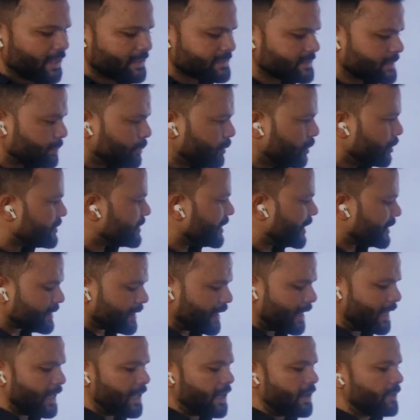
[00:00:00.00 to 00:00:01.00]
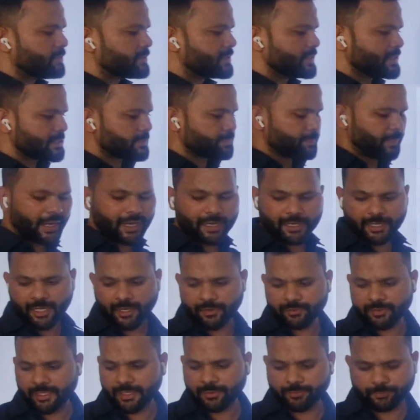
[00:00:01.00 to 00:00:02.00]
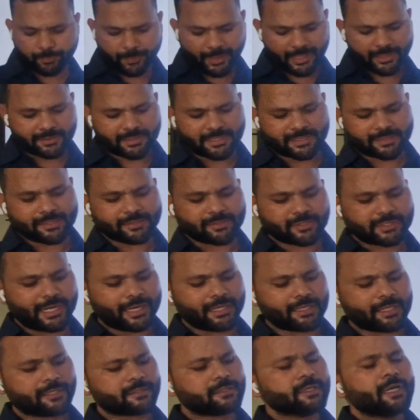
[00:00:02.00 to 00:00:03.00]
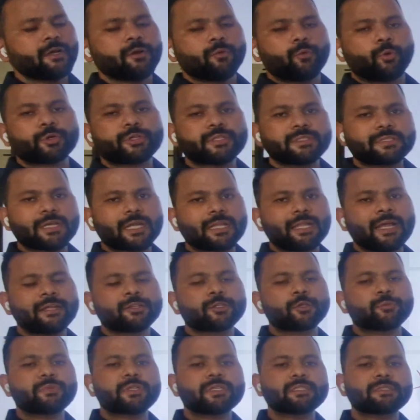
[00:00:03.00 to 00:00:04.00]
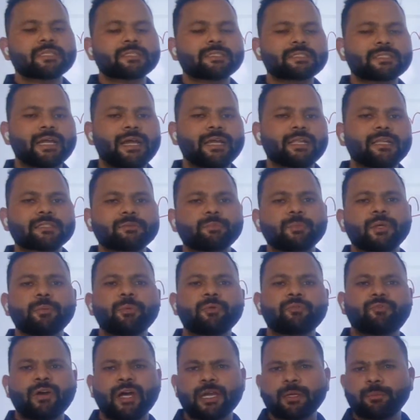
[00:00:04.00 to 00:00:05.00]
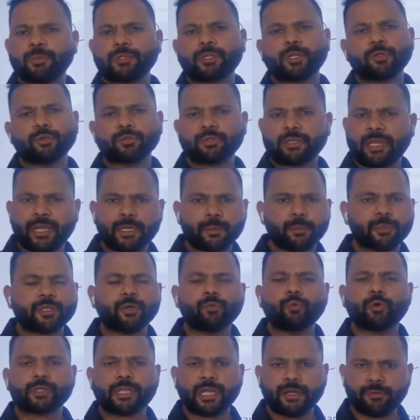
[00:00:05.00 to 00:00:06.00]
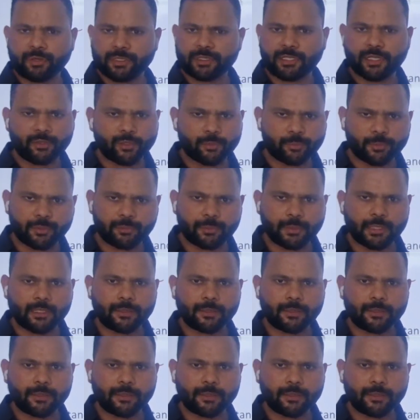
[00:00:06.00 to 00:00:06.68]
Let's suppose that I have this stylus. What is the length of this stylus? Maybe 5 meter or 10 meter, whatever they are.